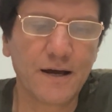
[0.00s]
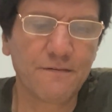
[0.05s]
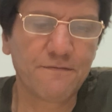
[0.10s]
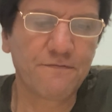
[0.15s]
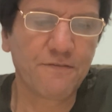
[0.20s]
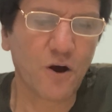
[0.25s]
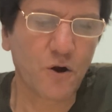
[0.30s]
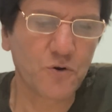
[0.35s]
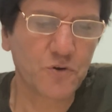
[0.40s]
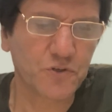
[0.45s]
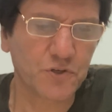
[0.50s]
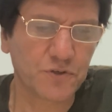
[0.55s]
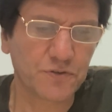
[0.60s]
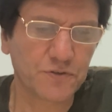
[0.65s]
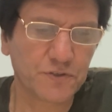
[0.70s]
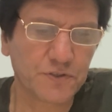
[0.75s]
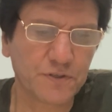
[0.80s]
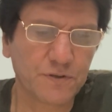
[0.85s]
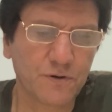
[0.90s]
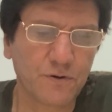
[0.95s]

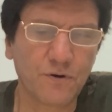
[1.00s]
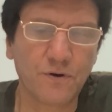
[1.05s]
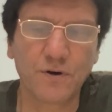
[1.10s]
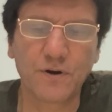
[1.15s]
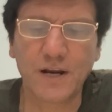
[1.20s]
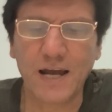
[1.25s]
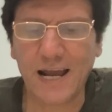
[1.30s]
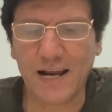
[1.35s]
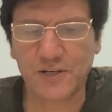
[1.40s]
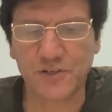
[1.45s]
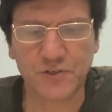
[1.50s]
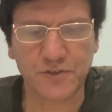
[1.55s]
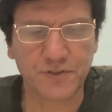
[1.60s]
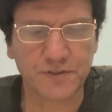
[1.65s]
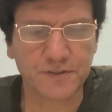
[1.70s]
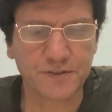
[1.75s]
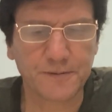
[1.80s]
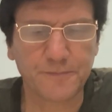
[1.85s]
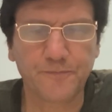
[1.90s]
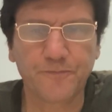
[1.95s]
functions or
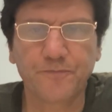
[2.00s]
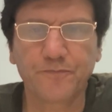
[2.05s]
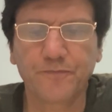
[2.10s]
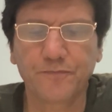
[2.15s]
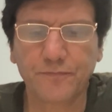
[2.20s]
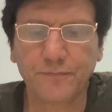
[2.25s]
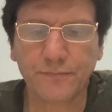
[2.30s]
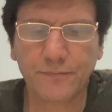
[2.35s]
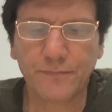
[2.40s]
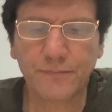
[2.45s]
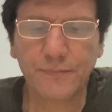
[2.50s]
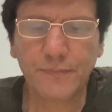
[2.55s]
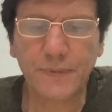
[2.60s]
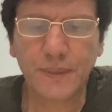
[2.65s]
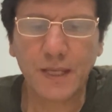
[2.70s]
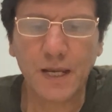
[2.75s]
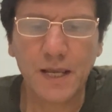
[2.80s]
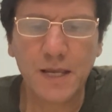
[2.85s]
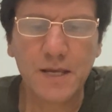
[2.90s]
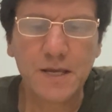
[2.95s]
actions.
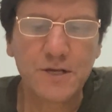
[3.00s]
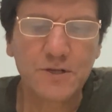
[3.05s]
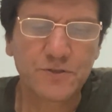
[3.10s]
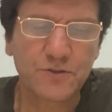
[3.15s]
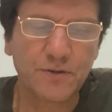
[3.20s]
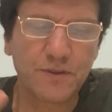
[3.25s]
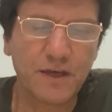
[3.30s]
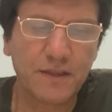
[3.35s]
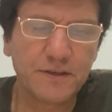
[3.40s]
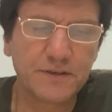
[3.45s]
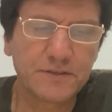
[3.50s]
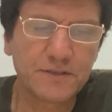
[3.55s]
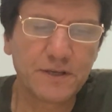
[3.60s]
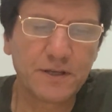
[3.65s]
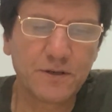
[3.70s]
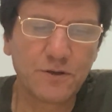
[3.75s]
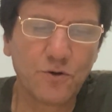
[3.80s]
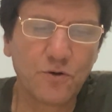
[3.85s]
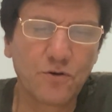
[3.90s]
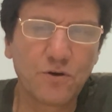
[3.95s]
So that is the
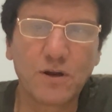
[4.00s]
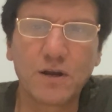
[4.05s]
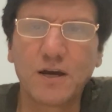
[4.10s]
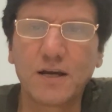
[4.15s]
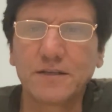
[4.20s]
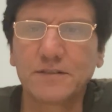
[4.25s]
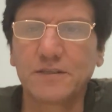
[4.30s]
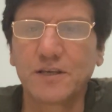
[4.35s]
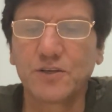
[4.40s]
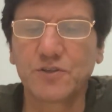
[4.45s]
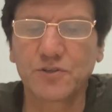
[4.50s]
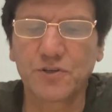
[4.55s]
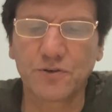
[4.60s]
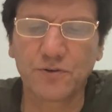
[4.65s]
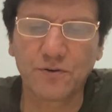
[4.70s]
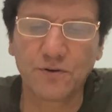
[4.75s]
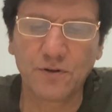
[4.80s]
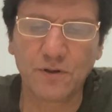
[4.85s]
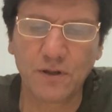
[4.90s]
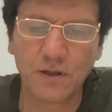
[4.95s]

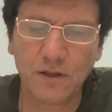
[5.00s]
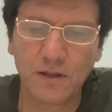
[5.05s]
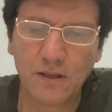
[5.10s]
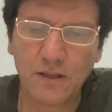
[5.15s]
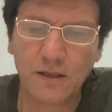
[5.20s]
localizational